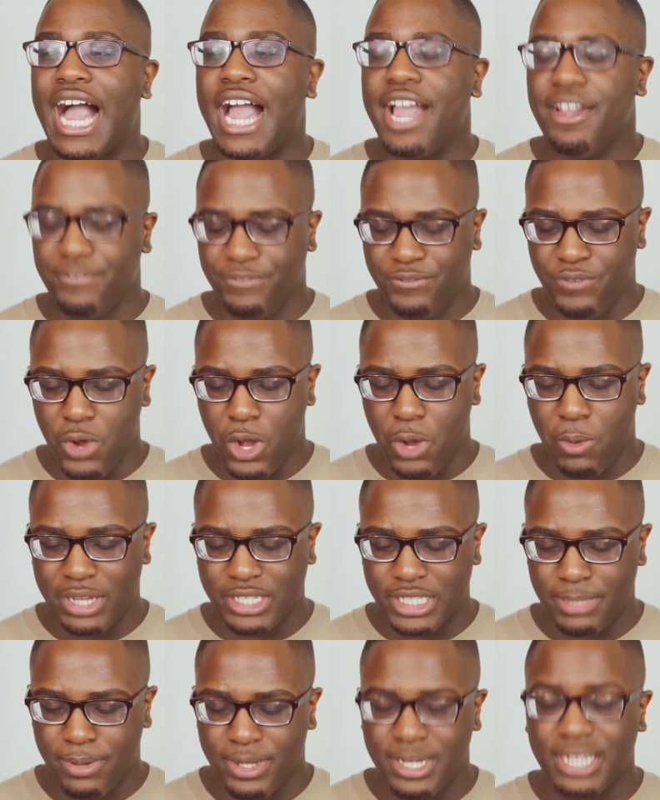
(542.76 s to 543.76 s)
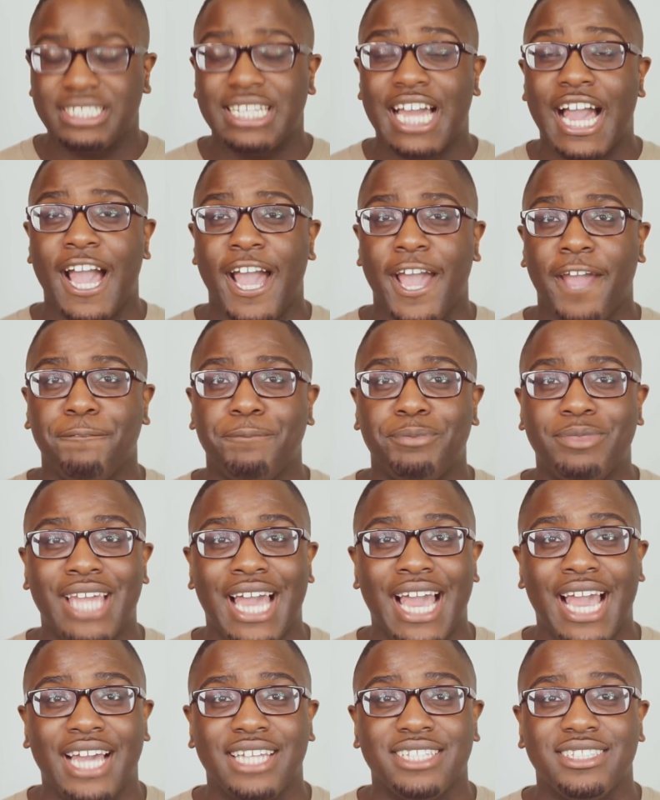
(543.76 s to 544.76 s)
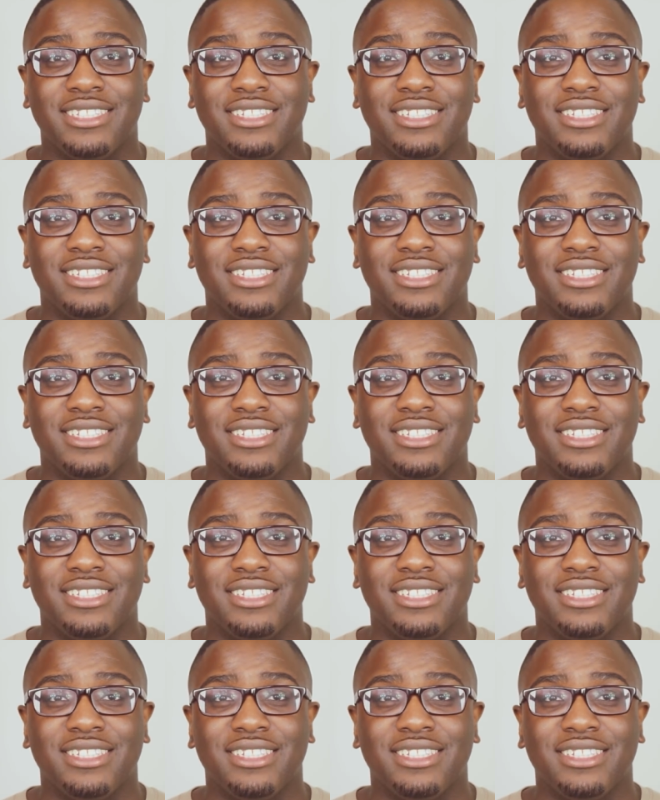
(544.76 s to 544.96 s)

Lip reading: I thought once upon a time that